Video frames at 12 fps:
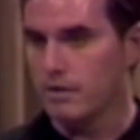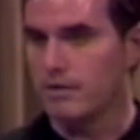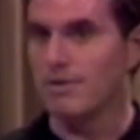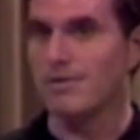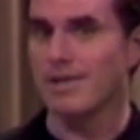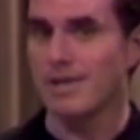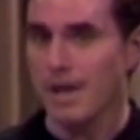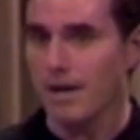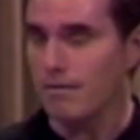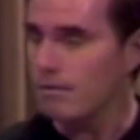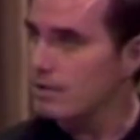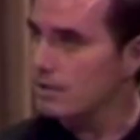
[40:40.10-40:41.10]
to
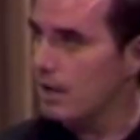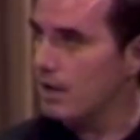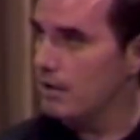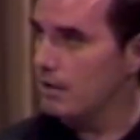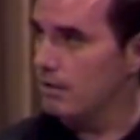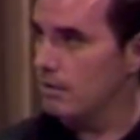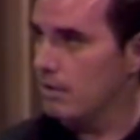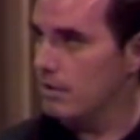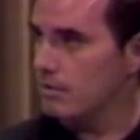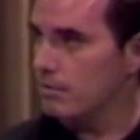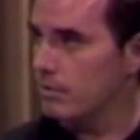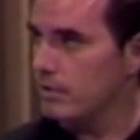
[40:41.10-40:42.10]
get retained
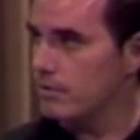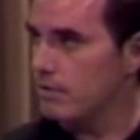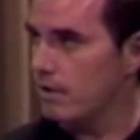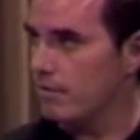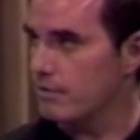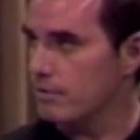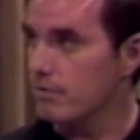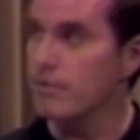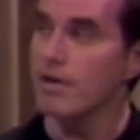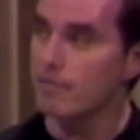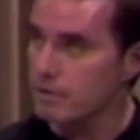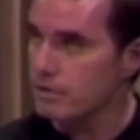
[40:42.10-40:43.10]
as a police officer.
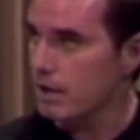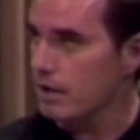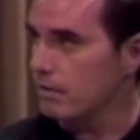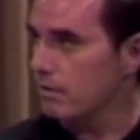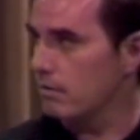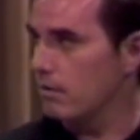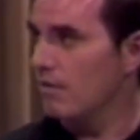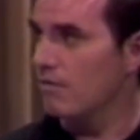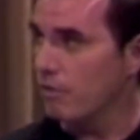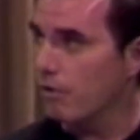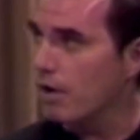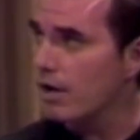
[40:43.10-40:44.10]
They've retained her
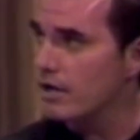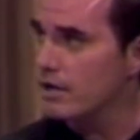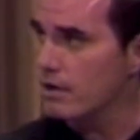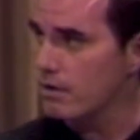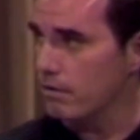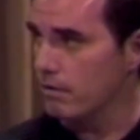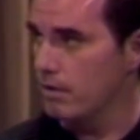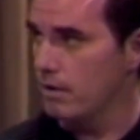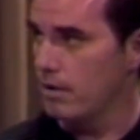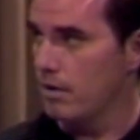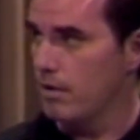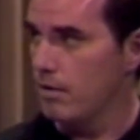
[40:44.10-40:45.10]
for a year.
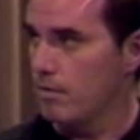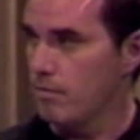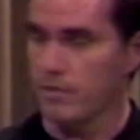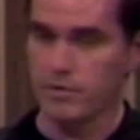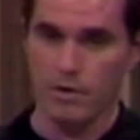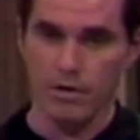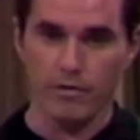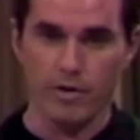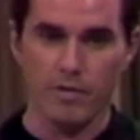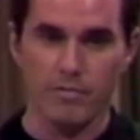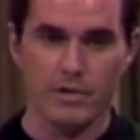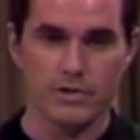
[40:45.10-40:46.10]
But the
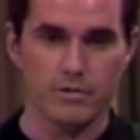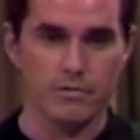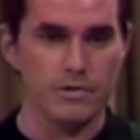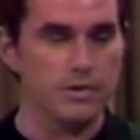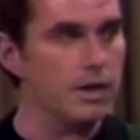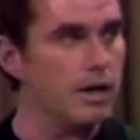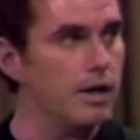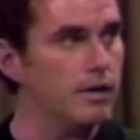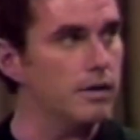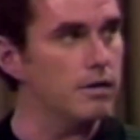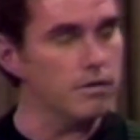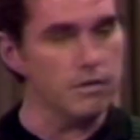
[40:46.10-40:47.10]
overall budget was cut,
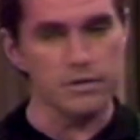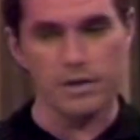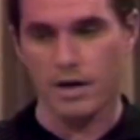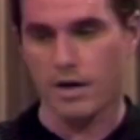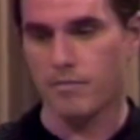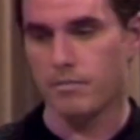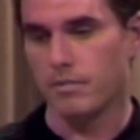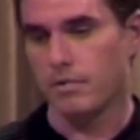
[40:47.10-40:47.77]
and her job,